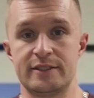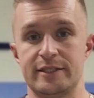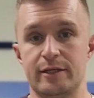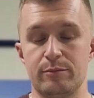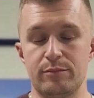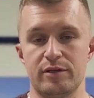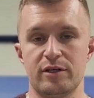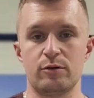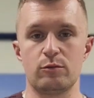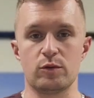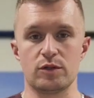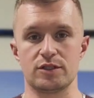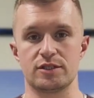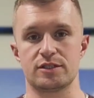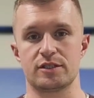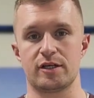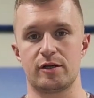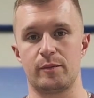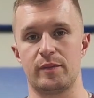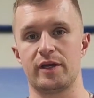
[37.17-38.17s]
Simply, we're
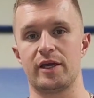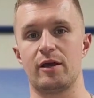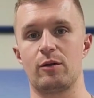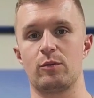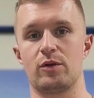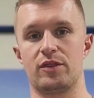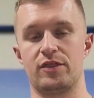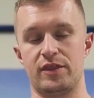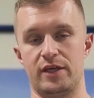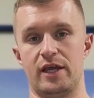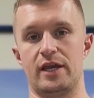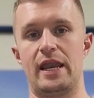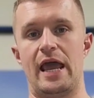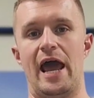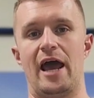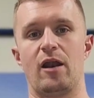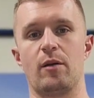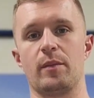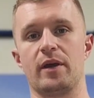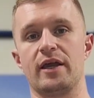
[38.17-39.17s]
just going to begin with the
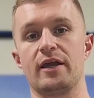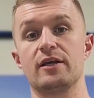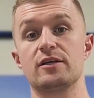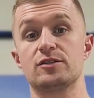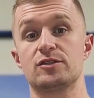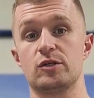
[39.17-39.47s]
anatomy.